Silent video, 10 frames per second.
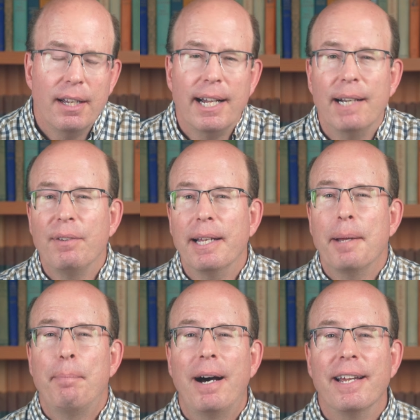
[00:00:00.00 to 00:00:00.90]
kind of
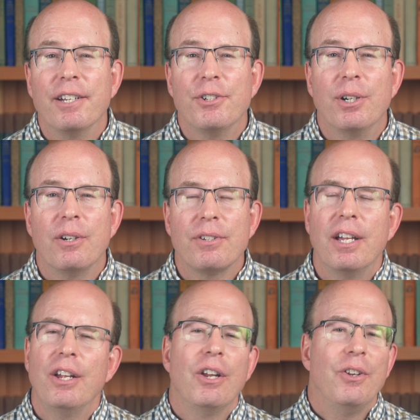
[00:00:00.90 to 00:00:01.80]
like buying insurance.
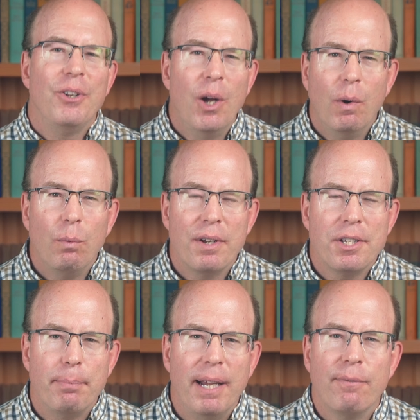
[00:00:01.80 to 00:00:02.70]
No one
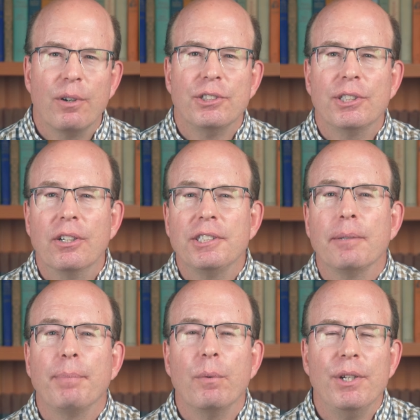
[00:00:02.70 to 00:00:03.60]
wants to pay for insurance,
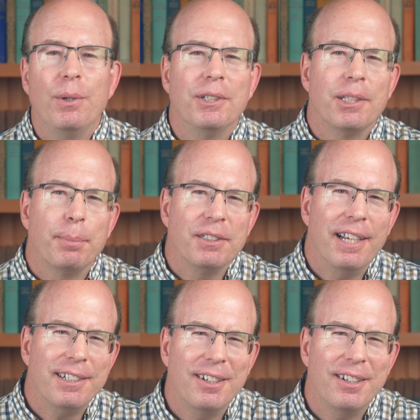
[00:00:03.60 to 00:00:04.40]
but we do it to protect